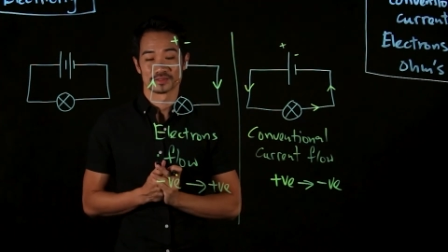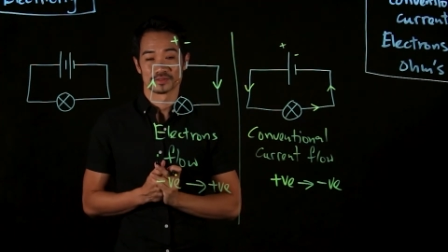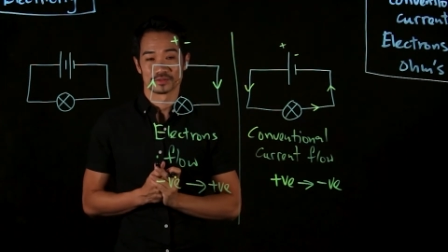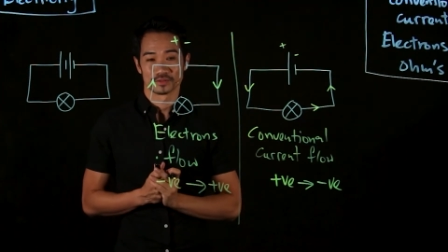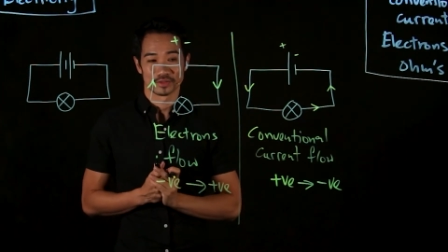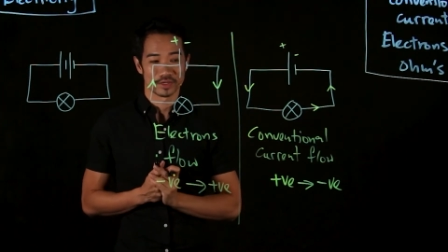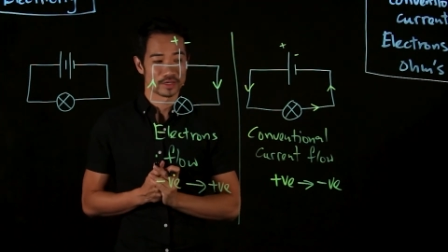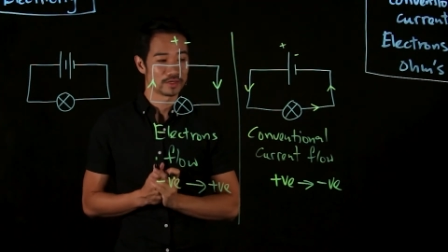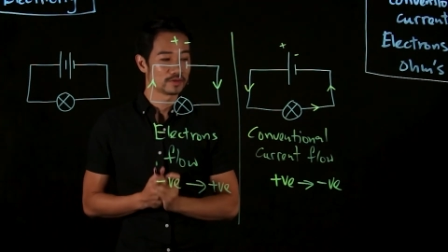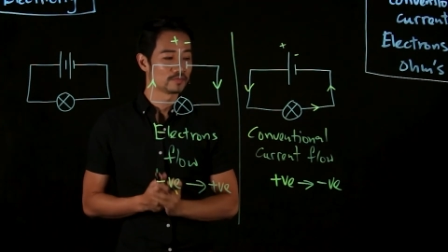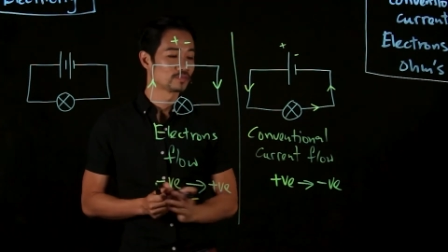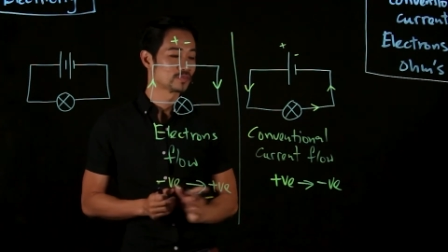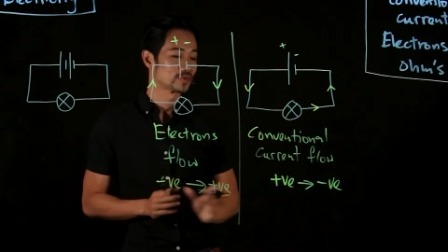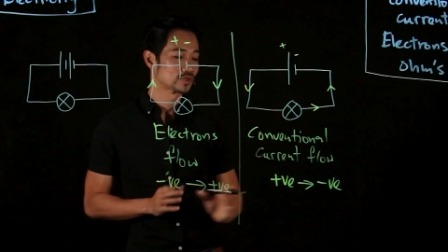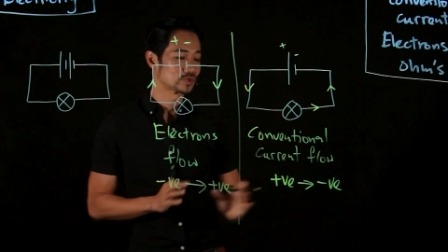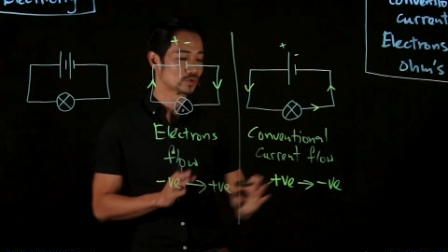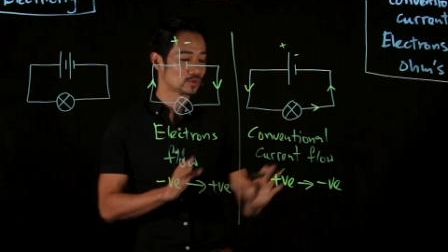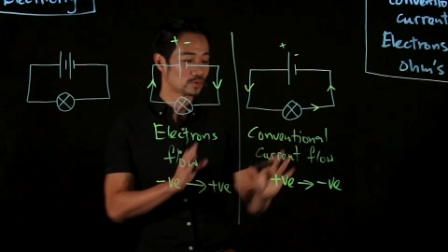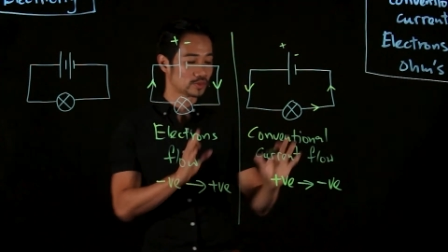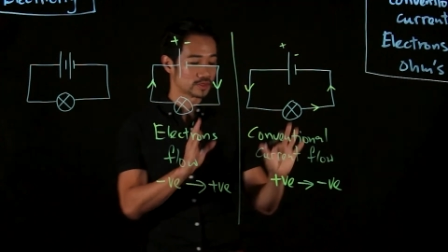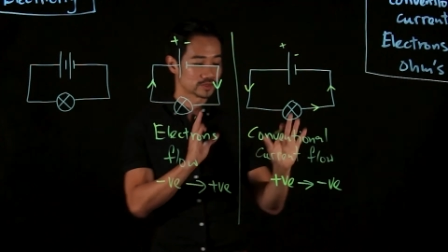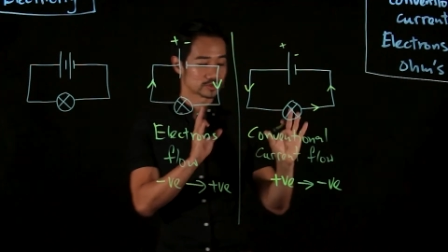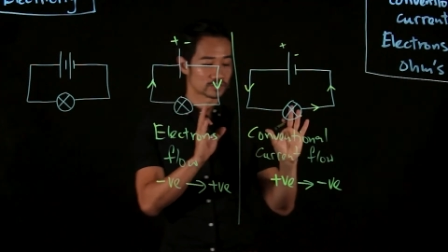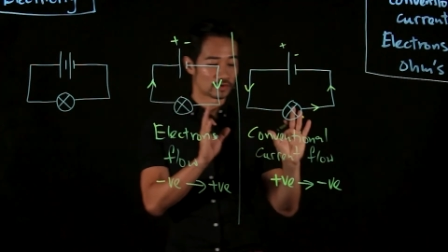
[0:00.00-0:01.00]
Okay,
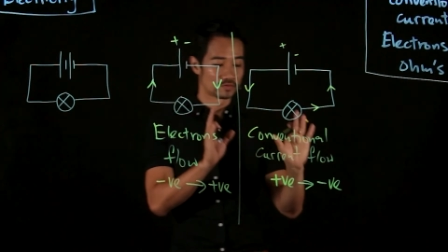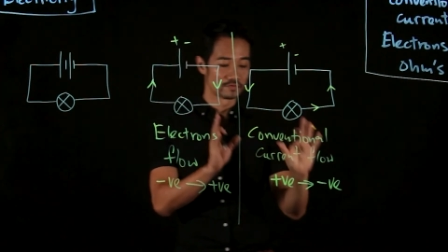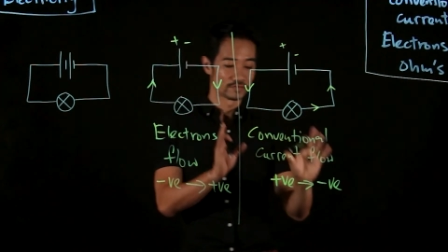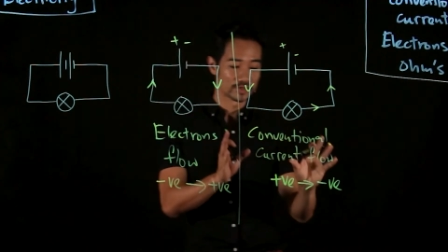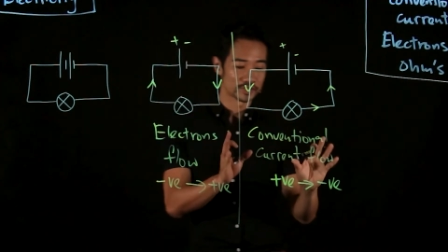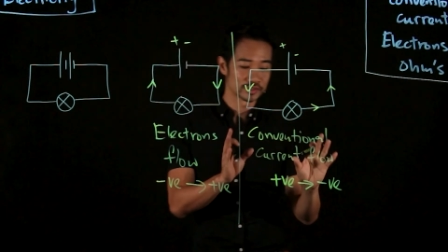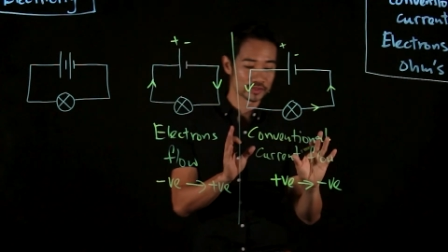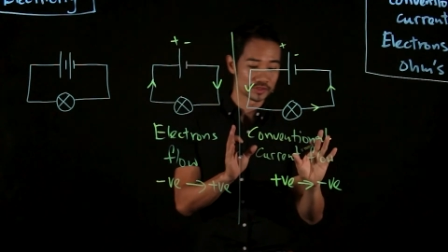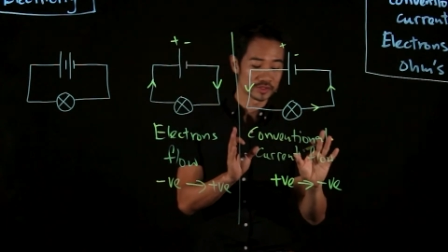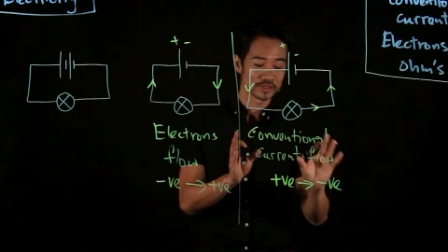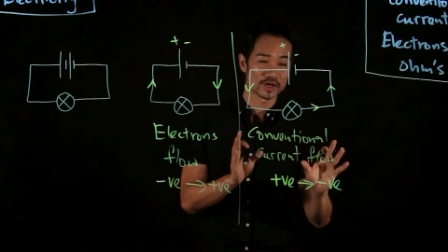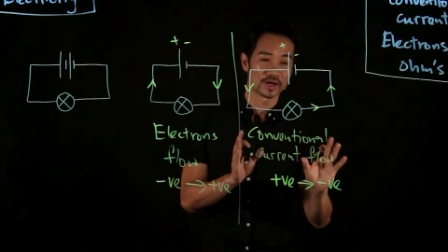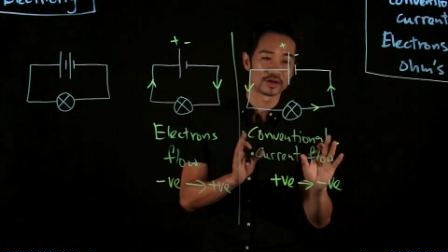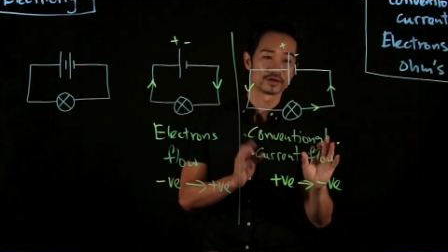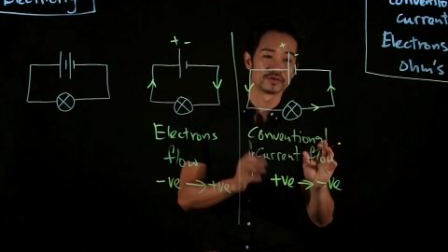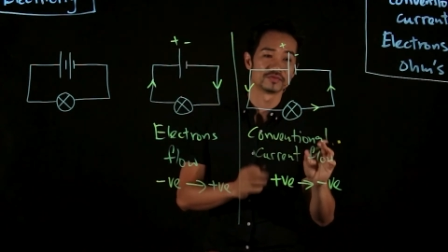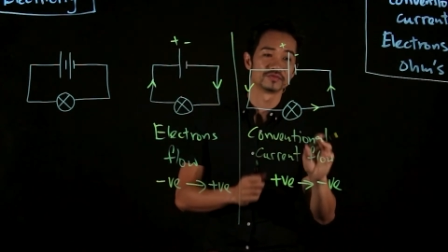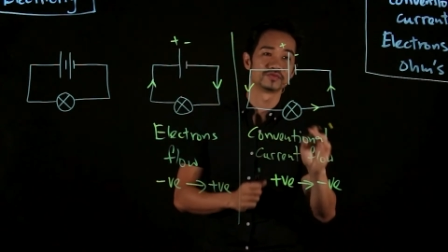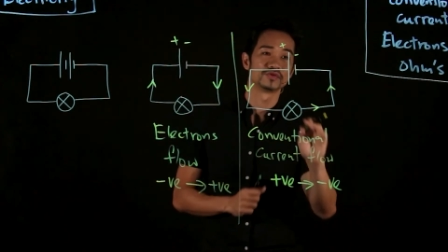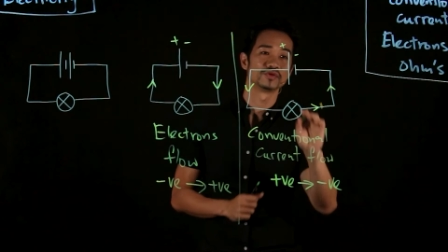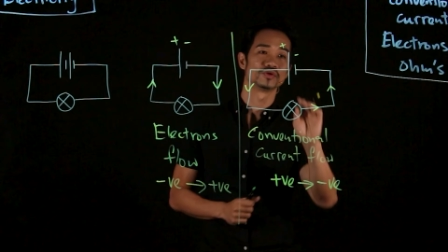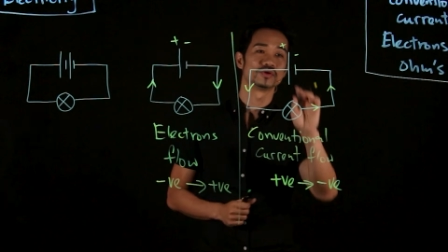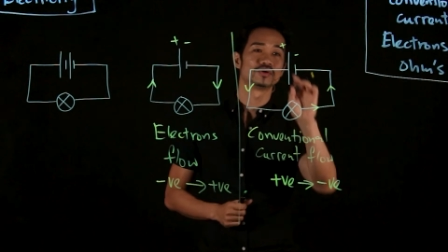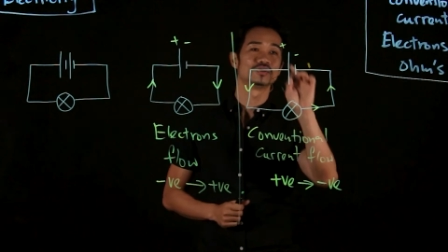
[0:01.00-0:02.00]
so what is conventional
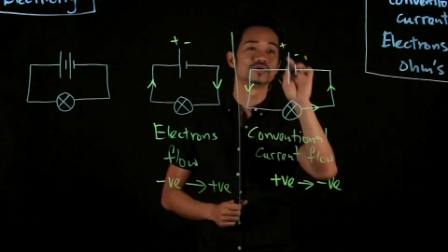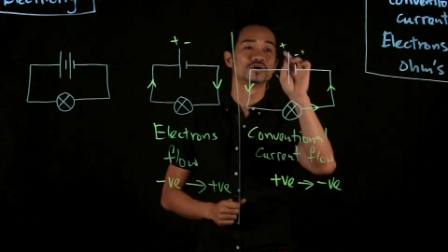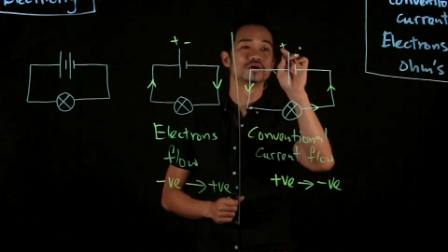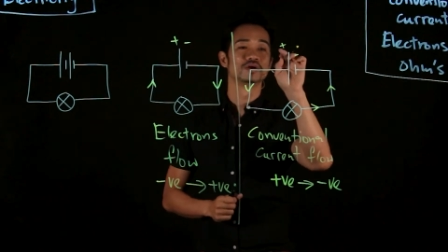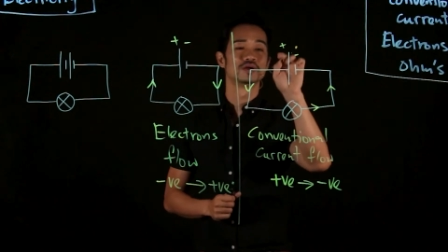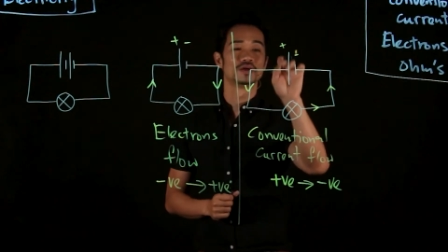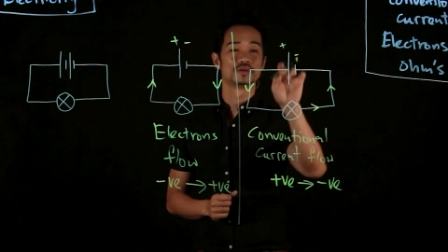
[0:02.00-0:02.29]
current flow?